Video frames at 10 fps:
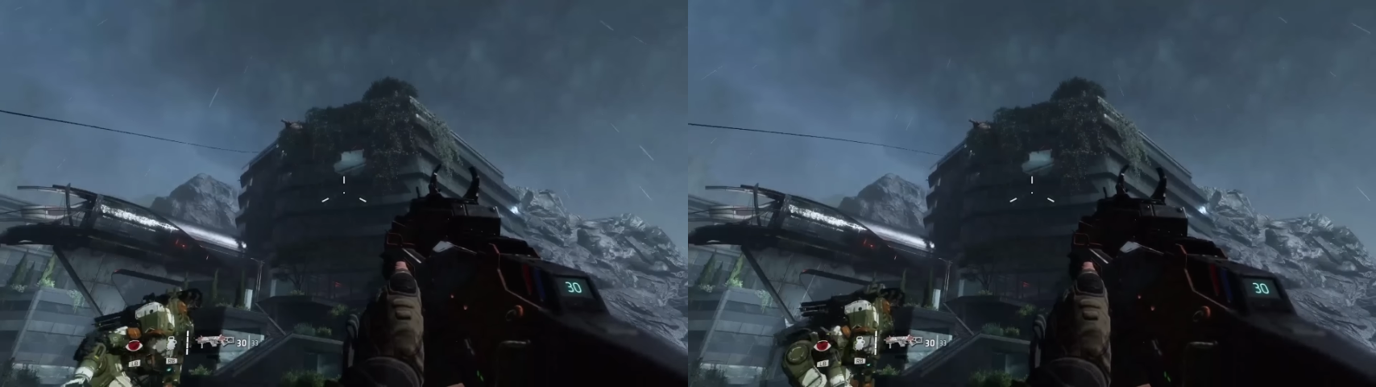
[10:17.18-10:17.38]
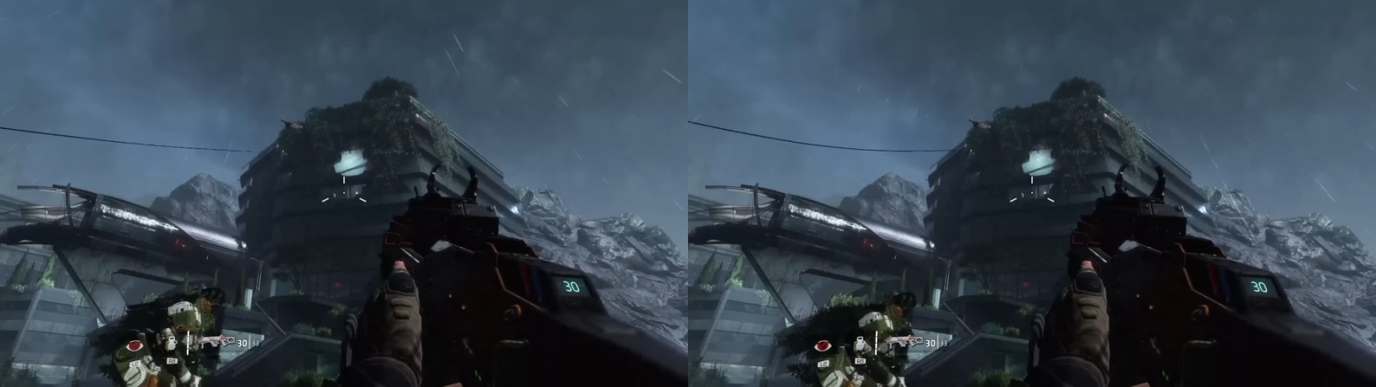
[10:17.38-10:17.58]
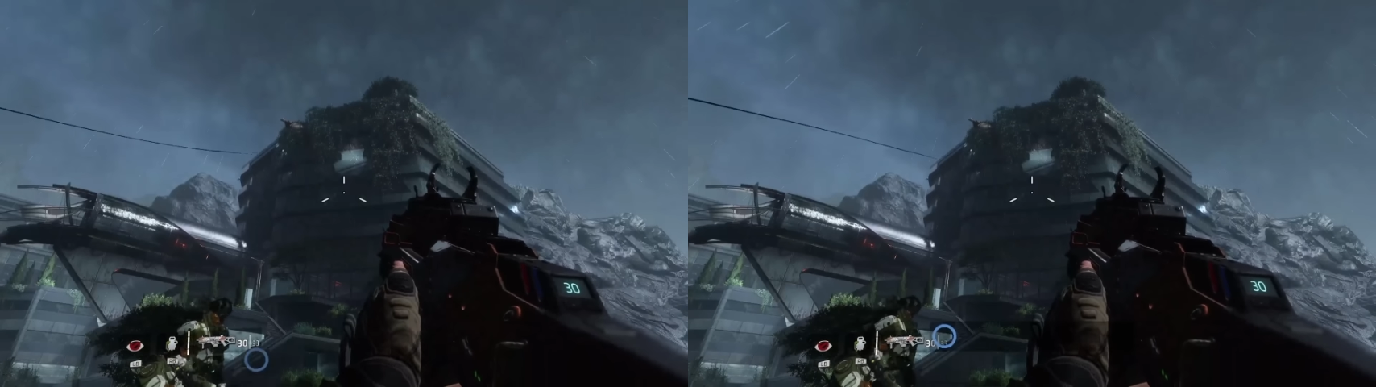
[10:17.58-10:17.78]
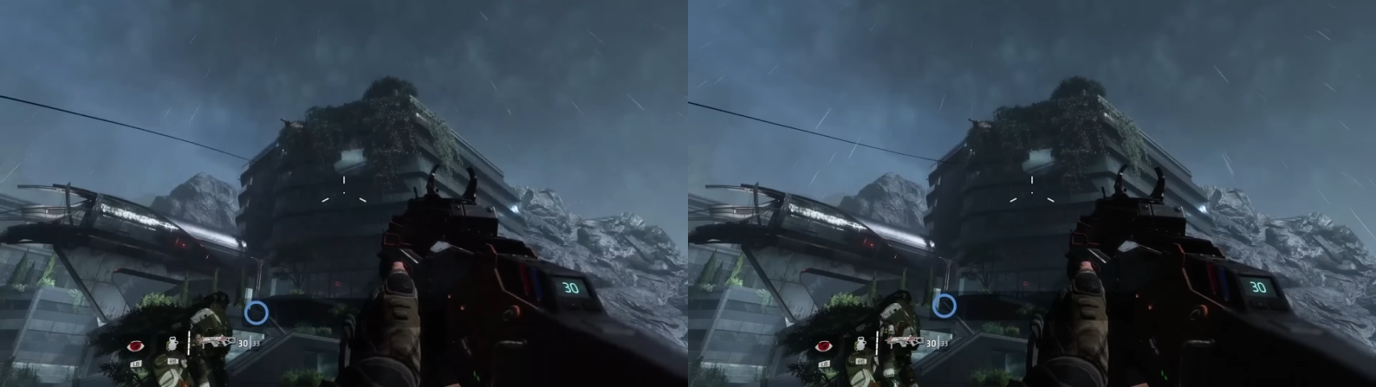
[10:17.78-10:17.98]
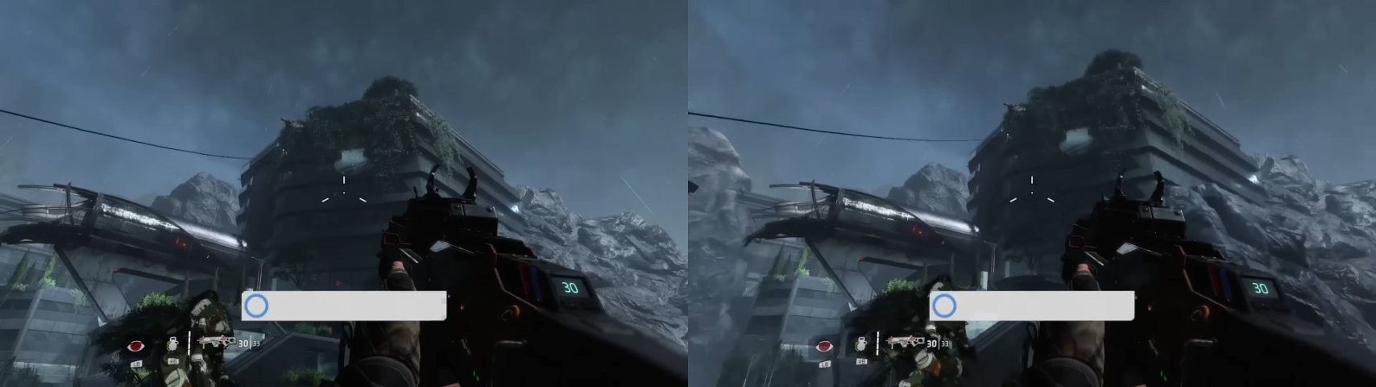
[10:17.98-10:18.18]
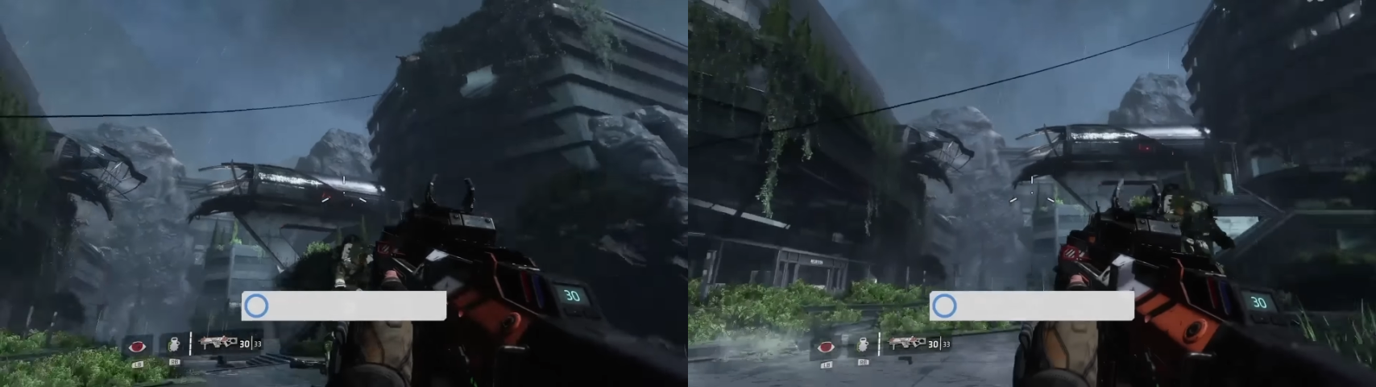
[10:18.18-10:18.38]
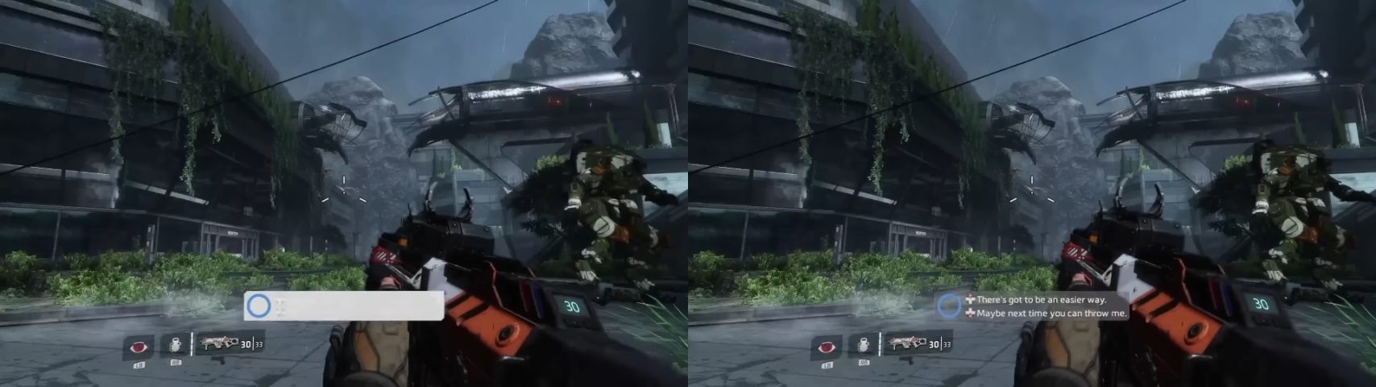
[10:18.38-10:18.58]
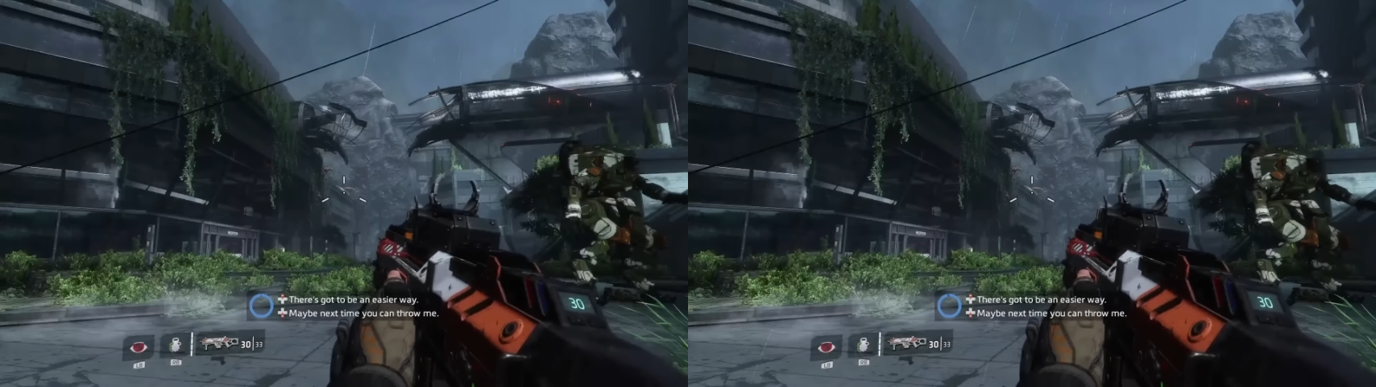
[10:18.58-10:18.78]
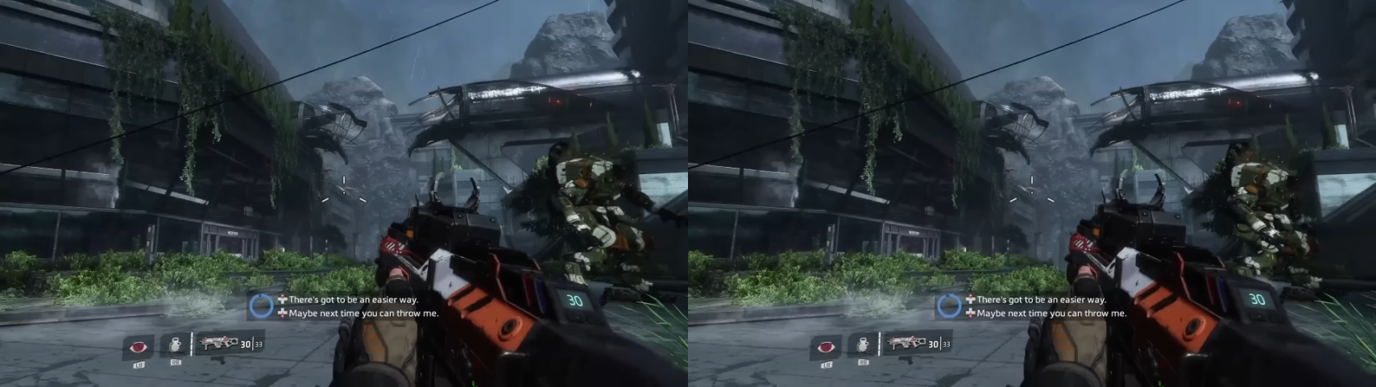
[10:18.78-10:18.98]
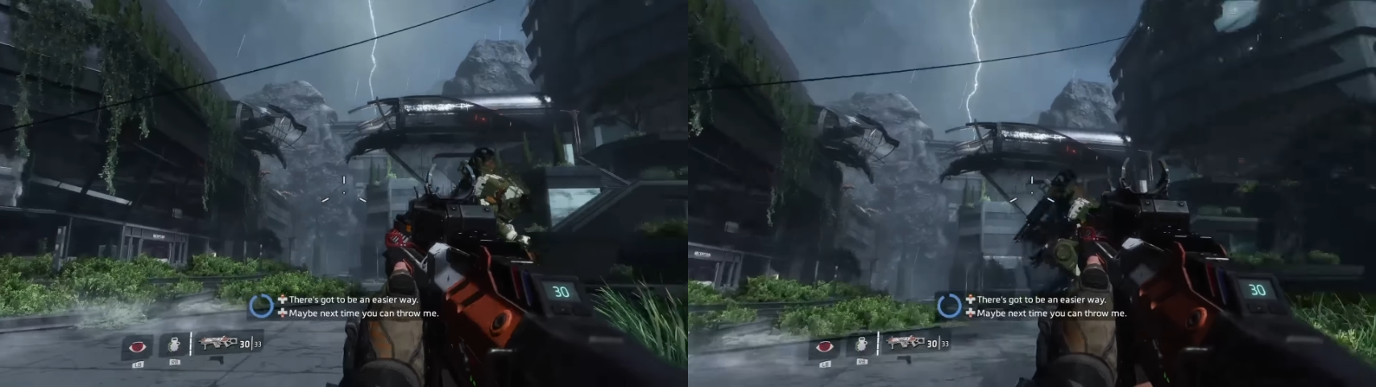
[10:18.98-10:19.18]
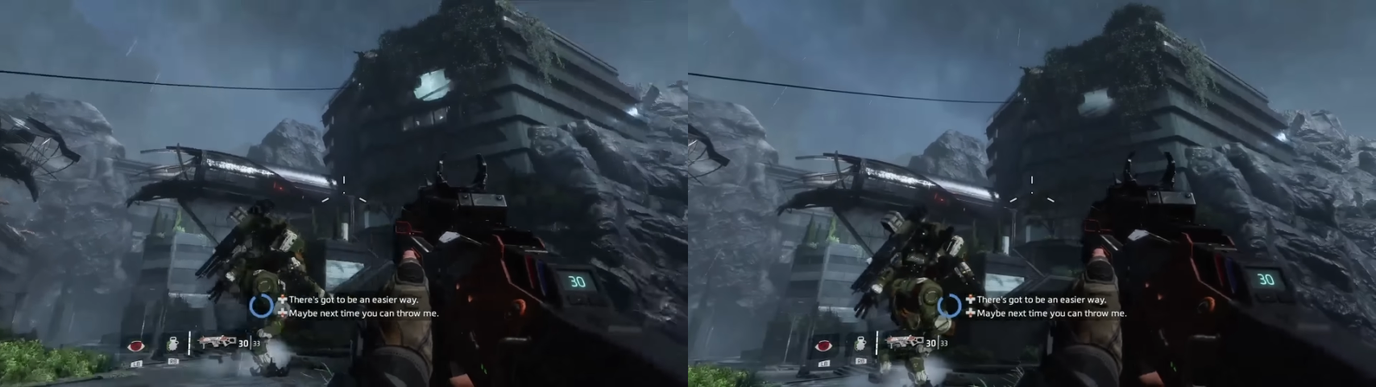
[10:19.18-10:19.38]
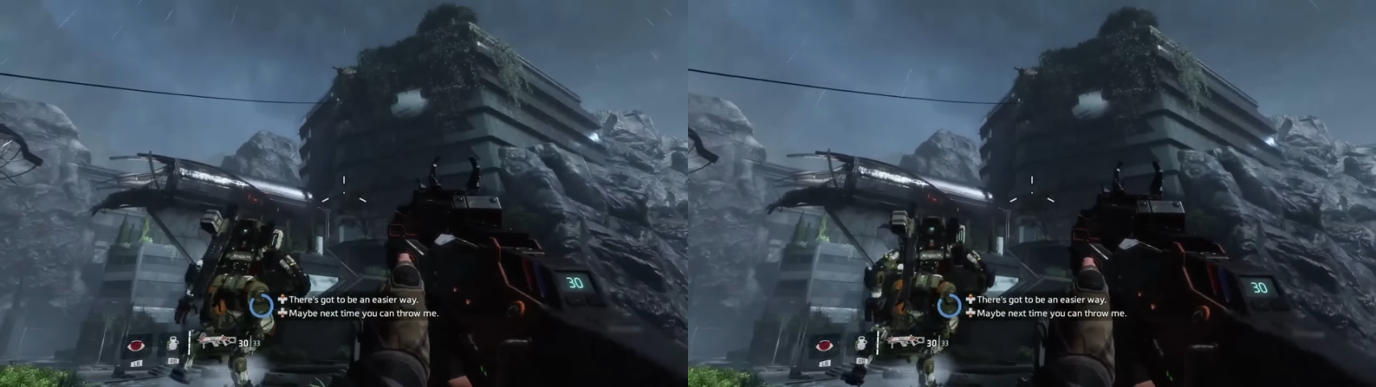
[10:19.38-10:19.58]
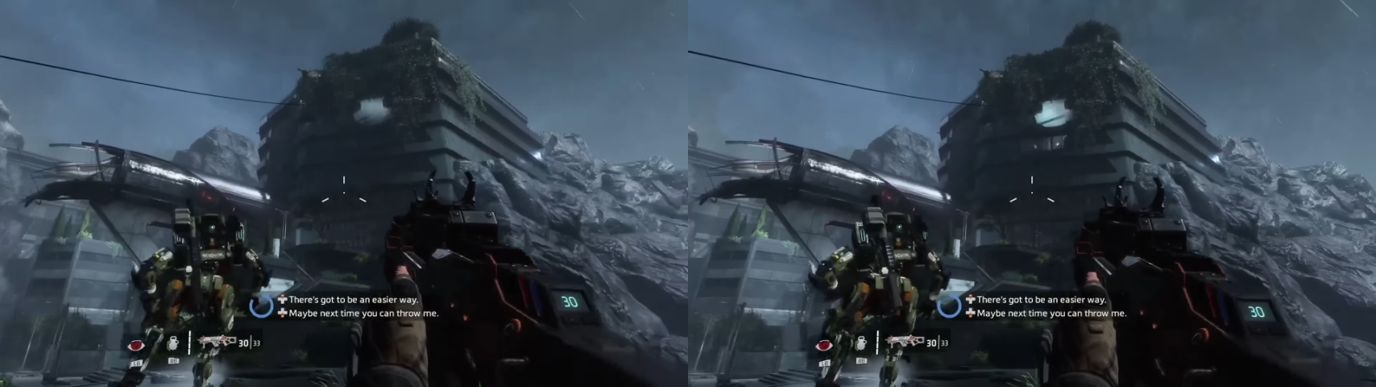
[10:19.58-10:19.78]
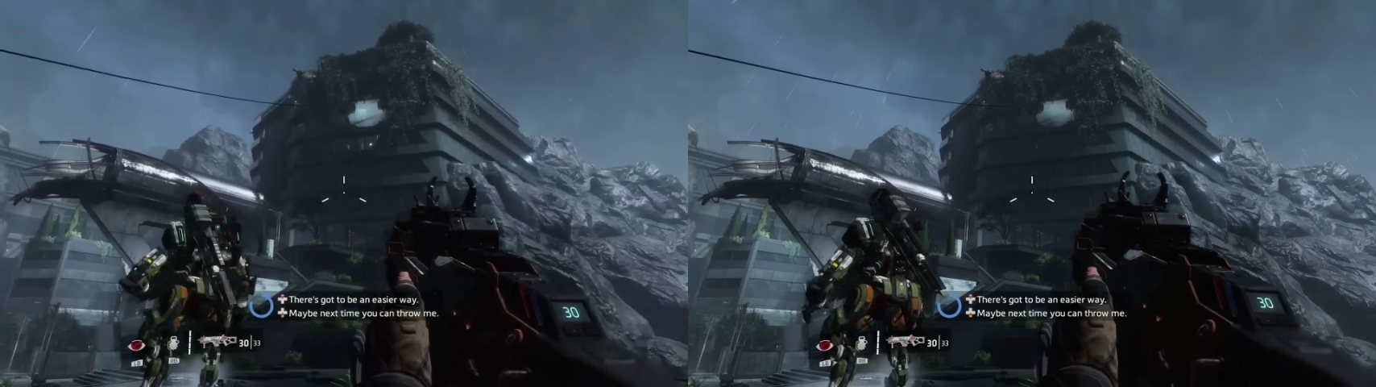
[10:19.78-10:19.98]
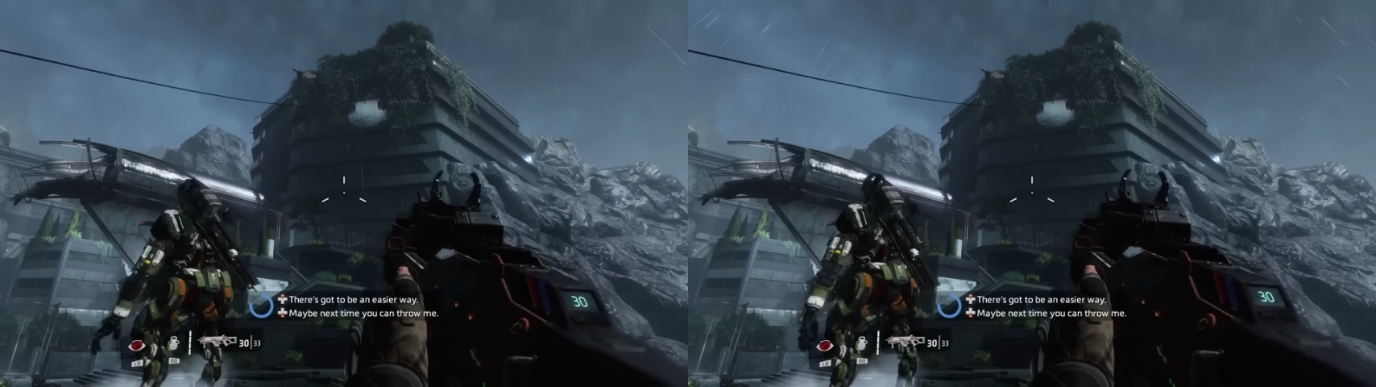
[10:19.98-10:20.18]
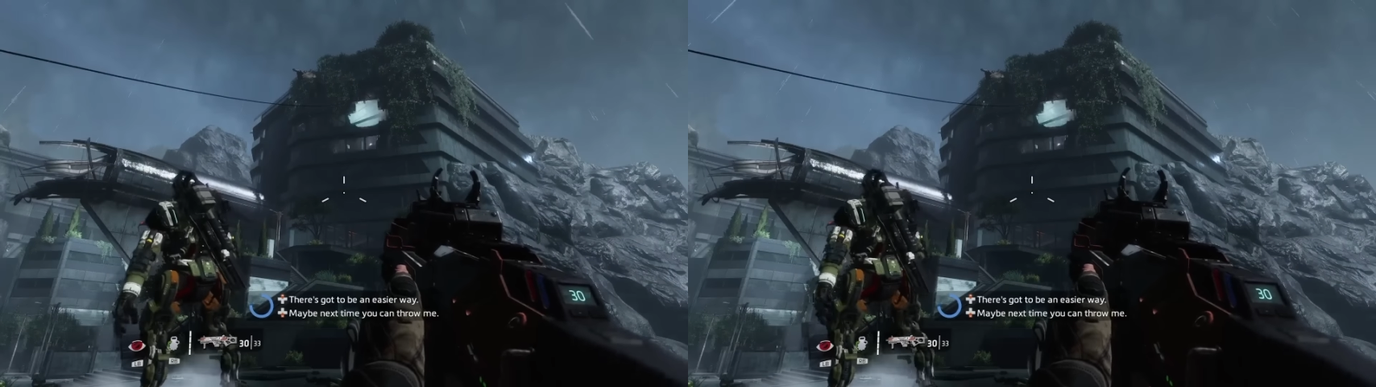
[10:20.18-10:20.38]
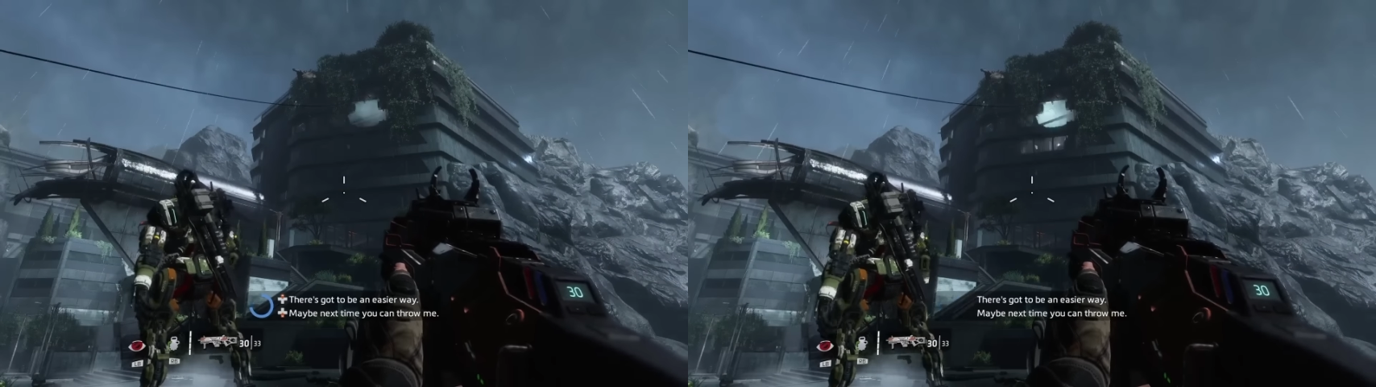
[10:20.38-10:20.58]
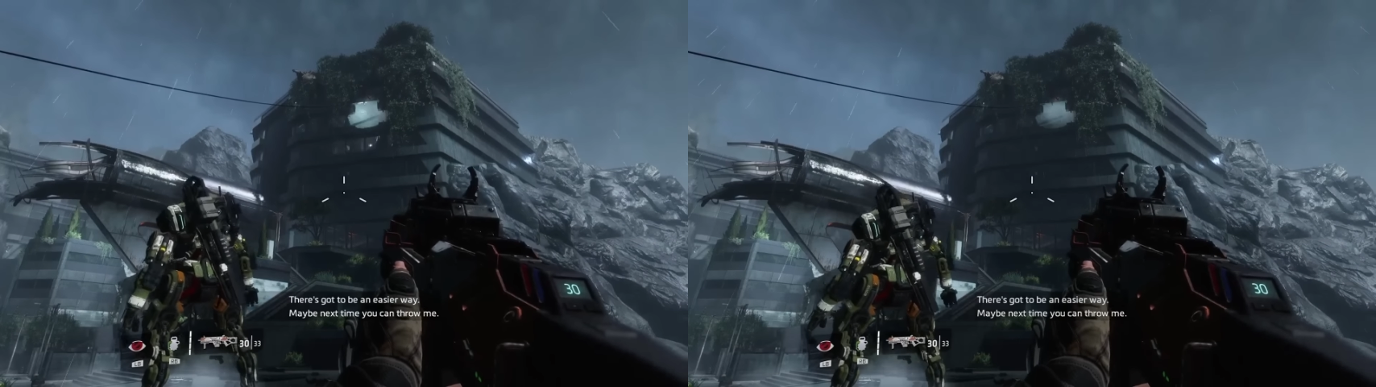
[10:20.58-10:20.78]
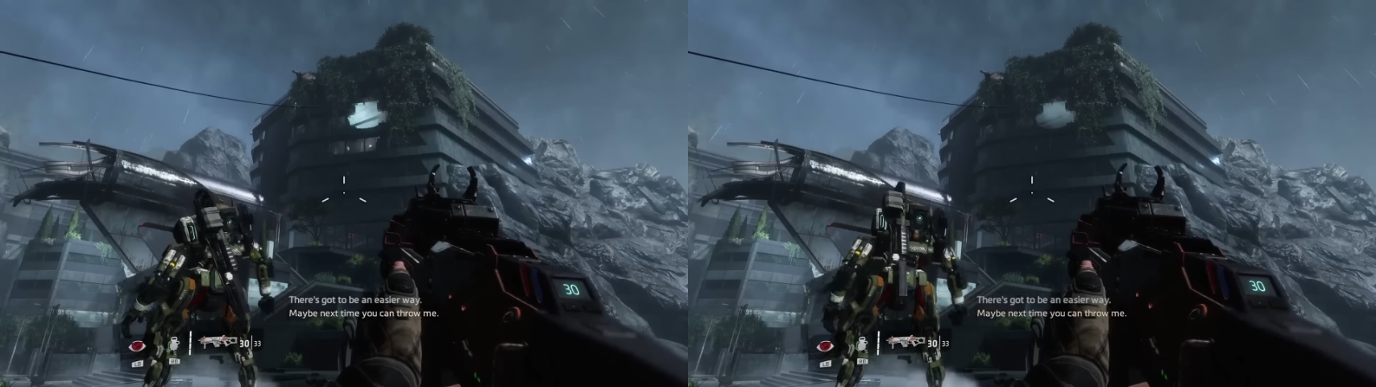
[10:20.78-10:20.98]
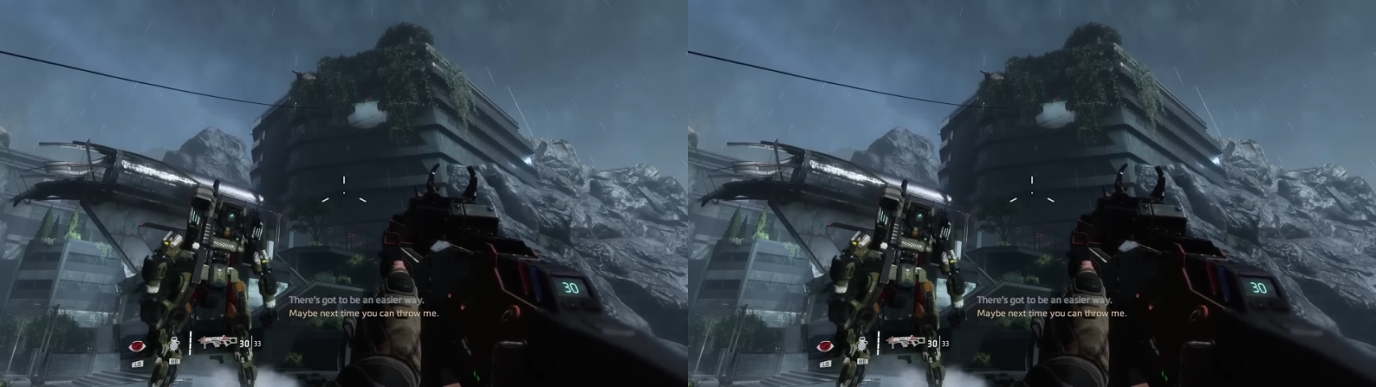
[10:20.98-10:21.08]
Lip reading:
Nobody's mouth can be seen.